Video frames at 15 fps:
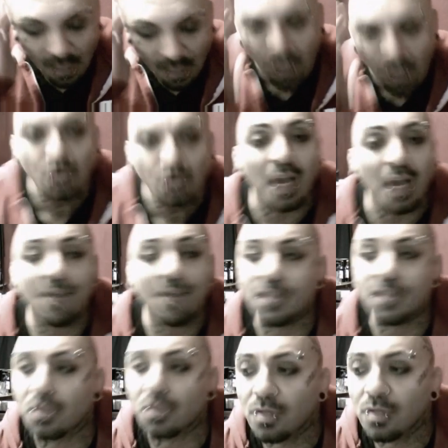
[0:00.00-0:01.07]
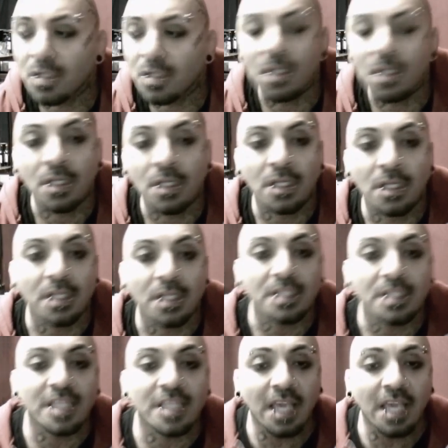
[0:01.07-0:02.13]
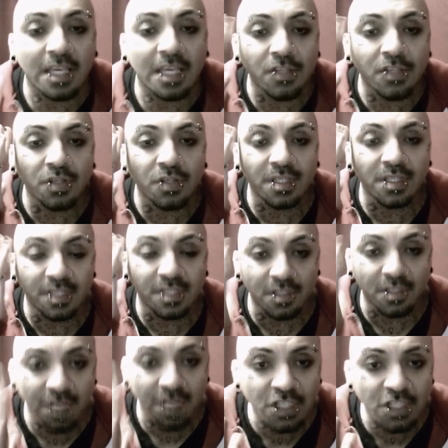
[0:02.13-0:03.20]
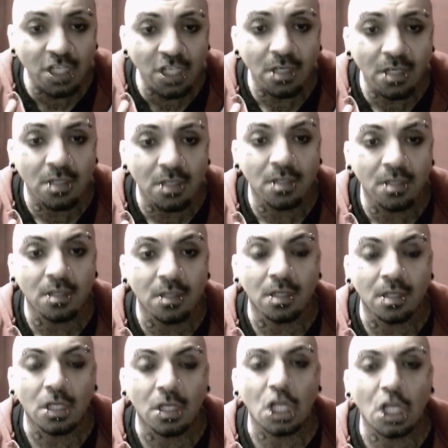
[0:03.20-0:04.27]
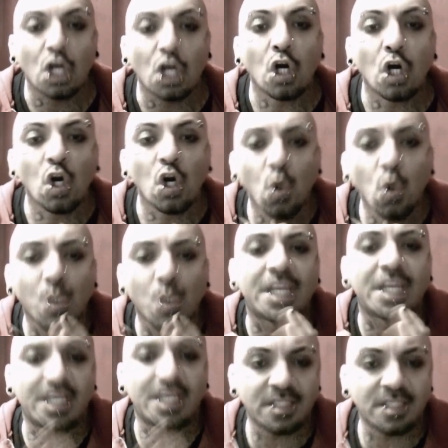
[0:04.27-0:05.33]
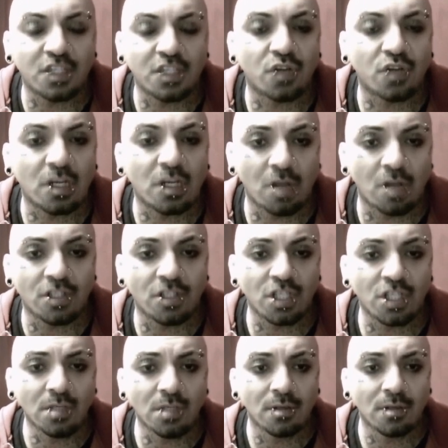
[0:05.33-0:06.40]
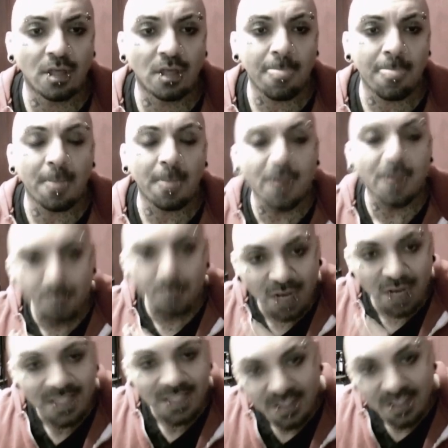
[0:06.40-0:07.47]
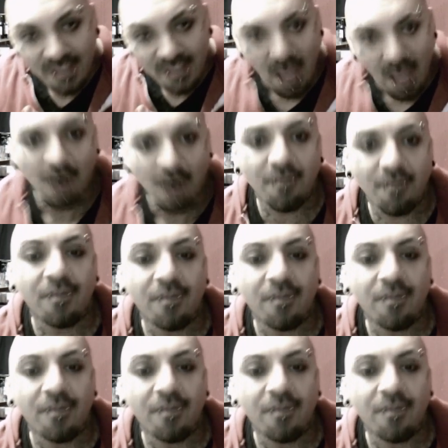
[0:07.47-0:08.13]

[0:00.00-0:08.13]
you have to take into consideration who it is that you're acknowledging the presence of.